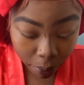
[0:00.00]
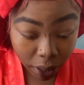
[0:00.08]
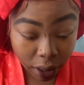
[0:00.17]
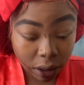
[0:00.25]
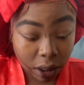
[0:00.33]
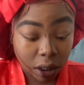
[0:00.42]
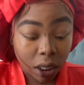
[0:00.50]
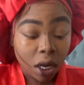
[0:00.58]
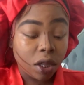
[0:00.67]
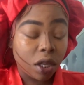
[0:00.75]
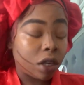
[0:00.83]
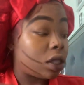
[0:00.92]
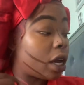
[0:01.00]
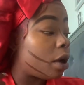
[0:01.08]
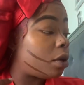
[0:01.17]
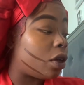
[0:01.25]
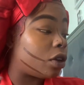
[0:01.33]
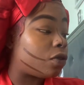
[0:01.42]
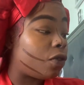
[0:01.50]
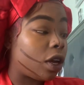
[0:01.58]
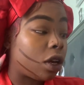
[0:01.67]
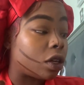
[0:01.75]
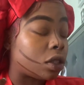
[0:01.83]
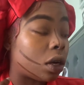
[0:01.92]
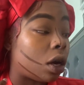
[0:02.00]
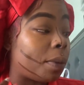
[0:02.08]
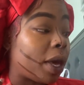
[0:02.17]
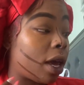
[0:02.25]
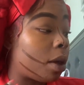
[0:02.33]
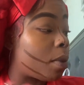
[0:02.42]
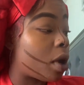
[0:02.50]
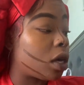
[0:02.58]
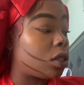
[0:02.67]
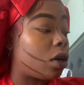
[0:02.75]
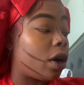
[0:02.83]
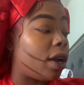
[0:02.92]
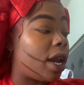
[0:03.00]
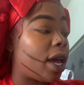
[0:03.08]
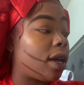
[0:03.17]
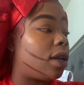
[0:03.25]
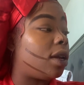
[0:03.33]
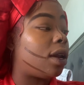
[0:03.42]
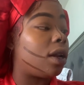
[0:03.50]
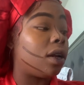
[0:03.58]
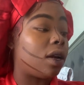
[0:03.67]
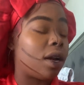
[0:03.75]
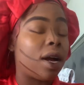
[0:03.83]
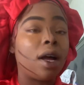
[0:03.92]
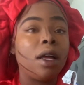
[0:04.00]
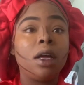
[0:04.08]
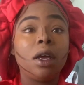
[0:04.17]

Because there's hair marks on her neck and da da da da.